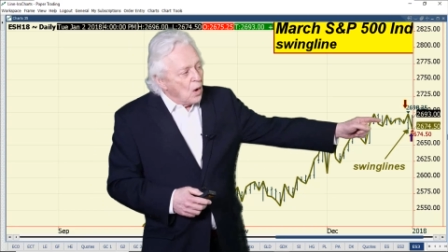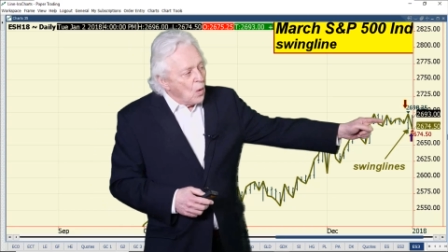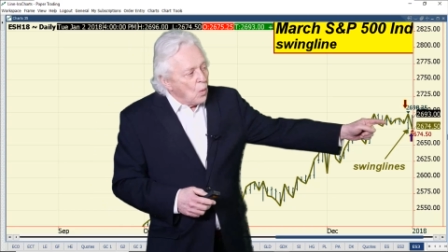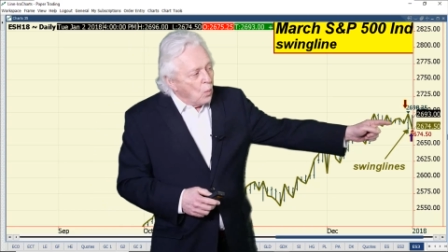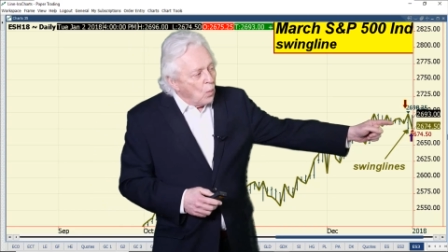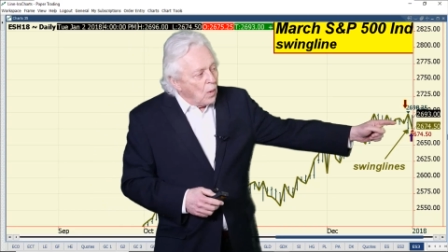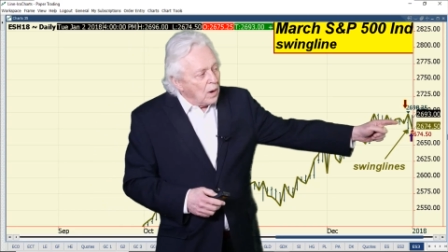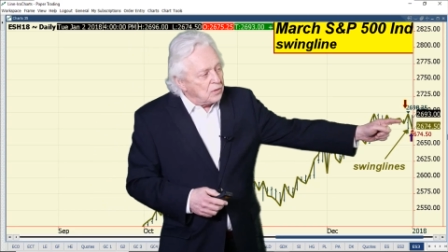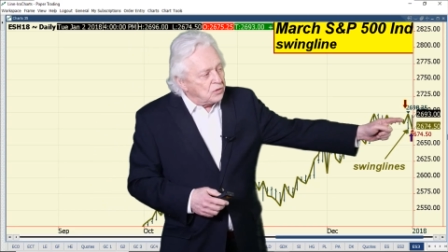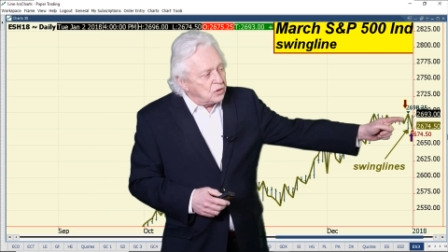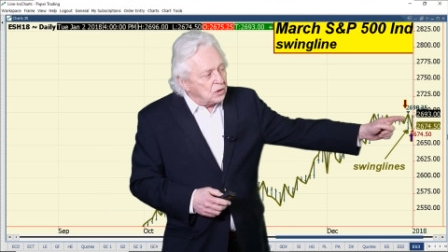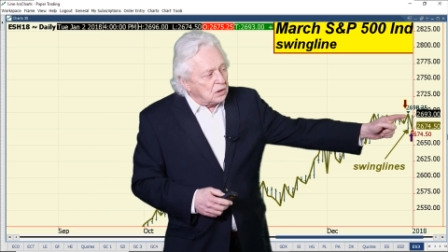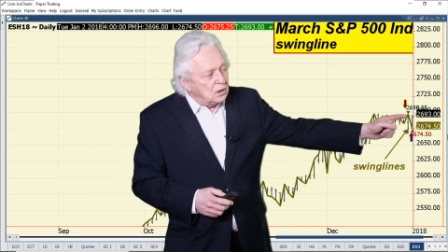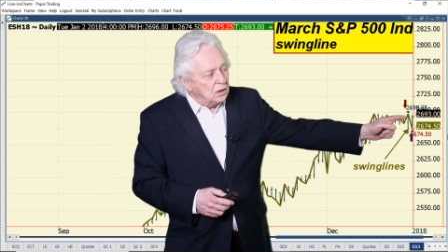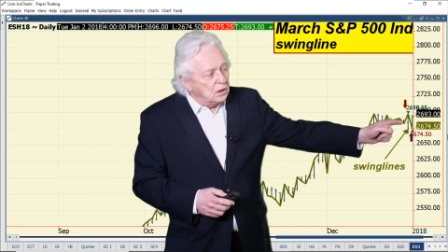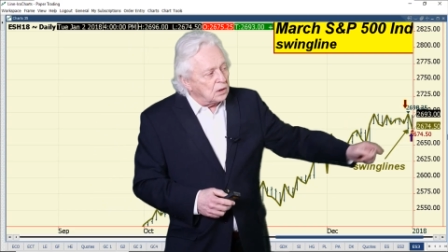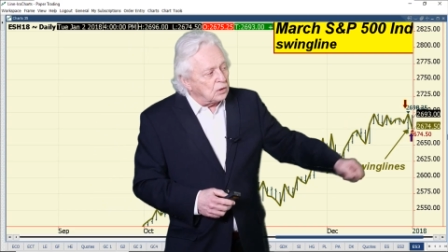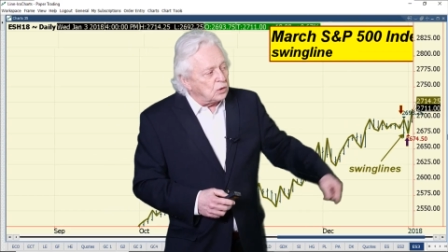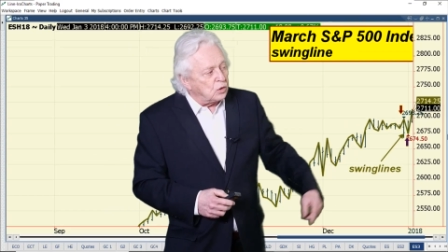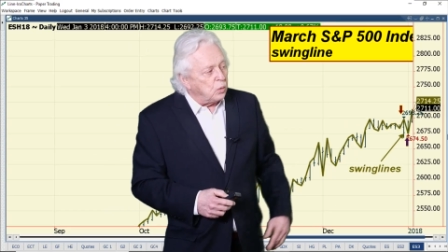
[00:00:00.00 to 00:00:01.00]
once it
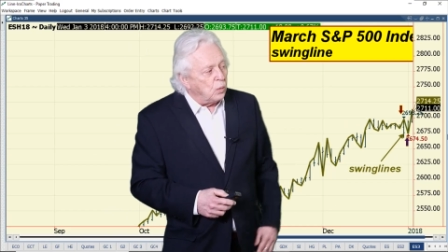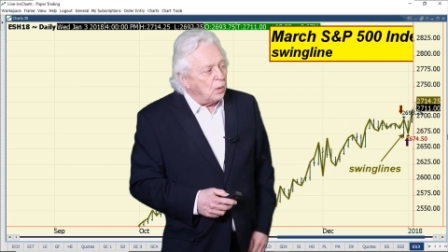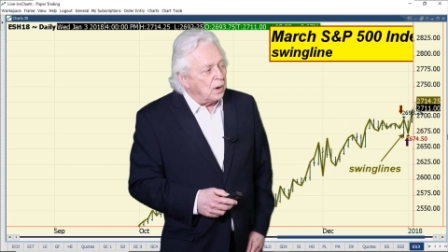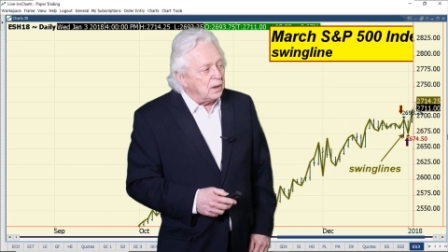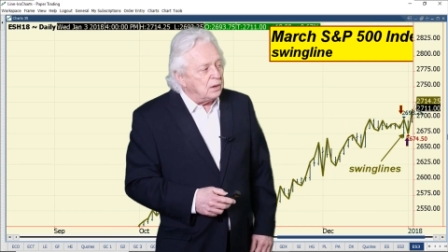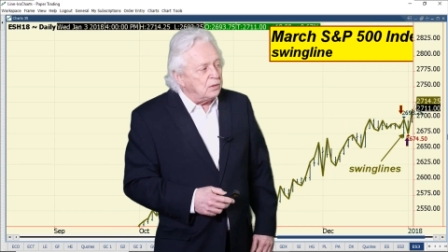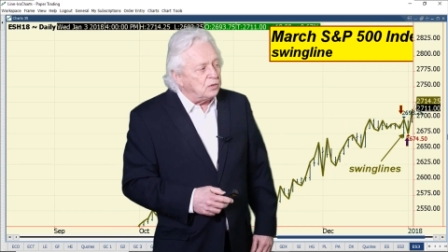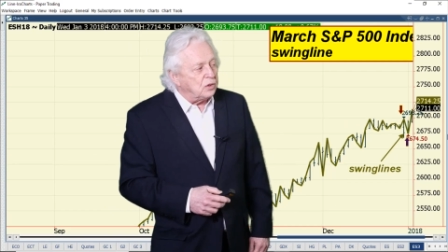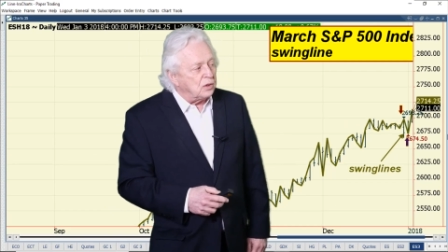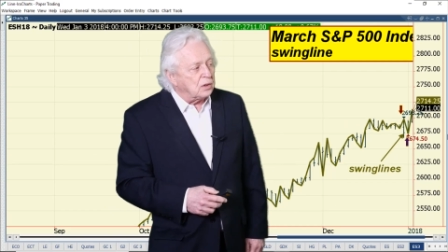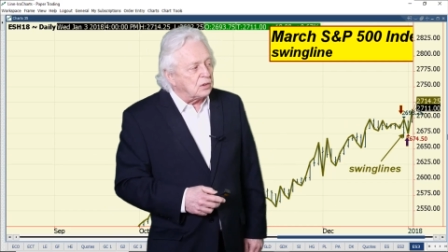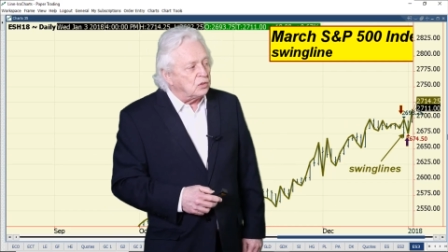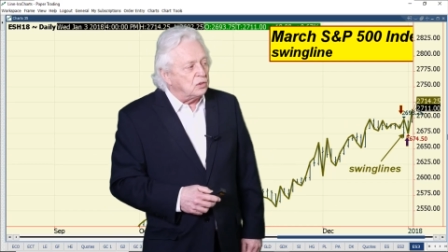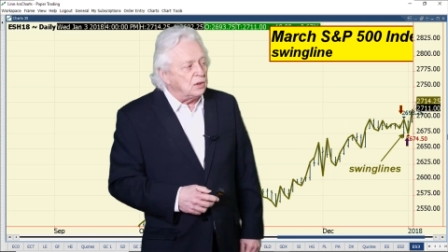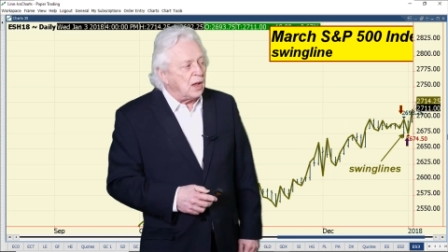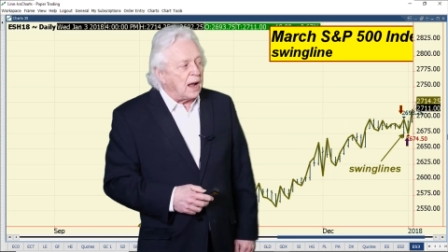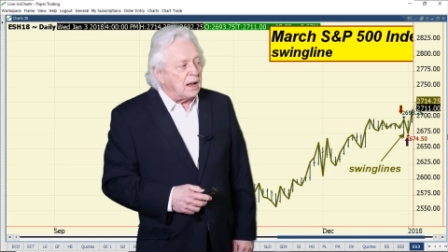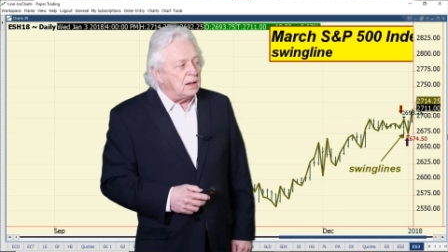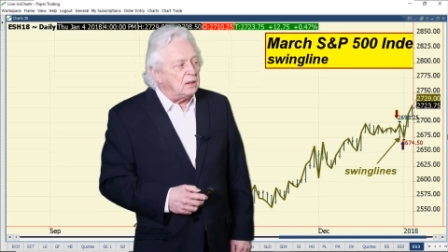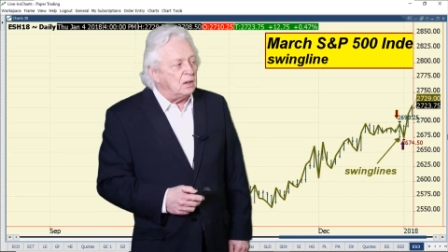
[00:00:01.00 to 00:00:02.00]
cleared
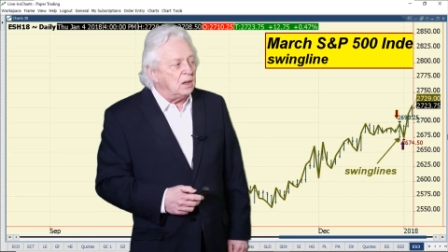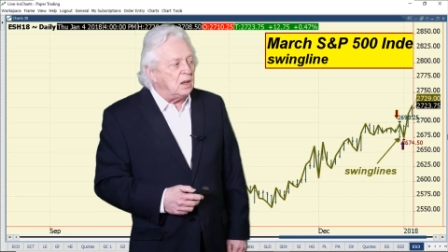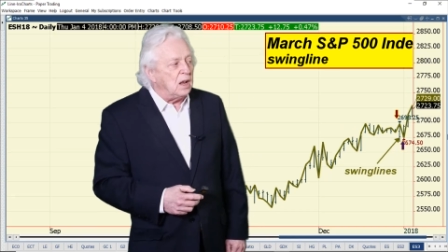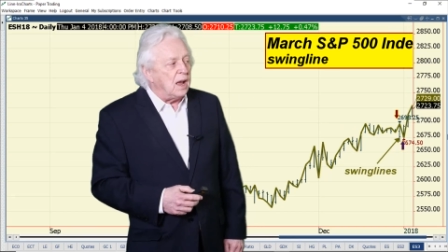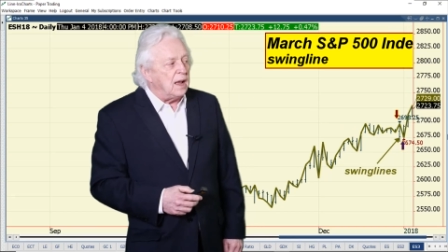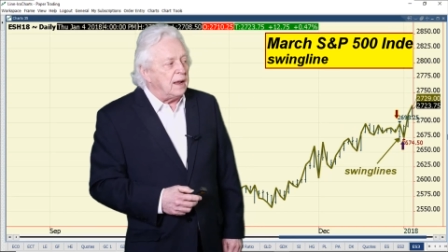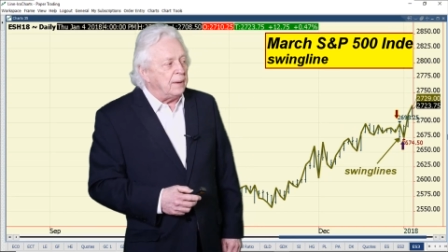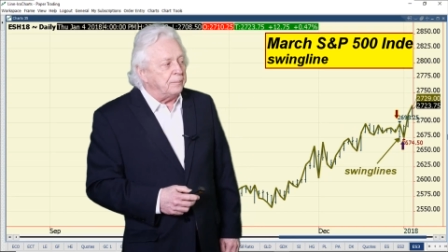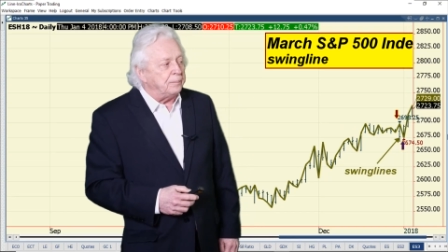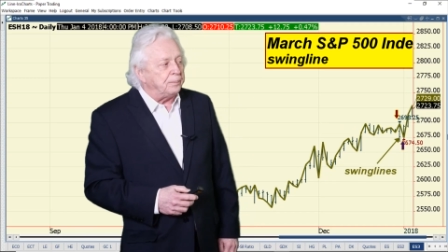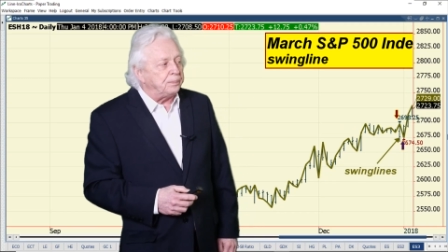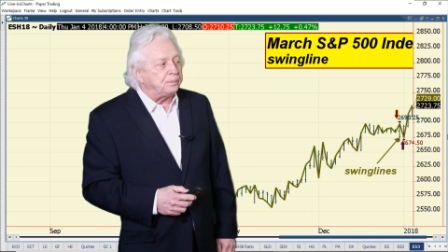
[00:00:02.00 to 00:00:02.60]
2698,